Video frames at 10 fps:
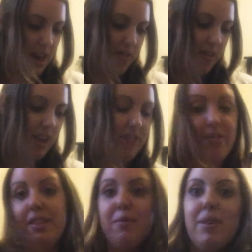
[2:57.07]
And then
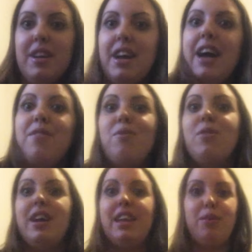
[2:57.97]
this one I
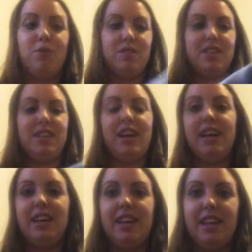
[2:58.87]
really wanted,
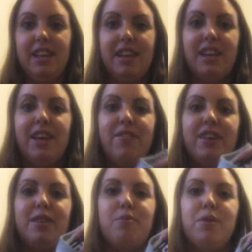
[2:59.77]
I love
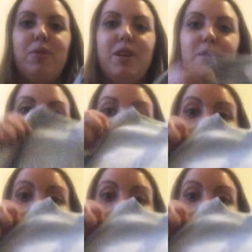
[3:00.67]
it, but when I went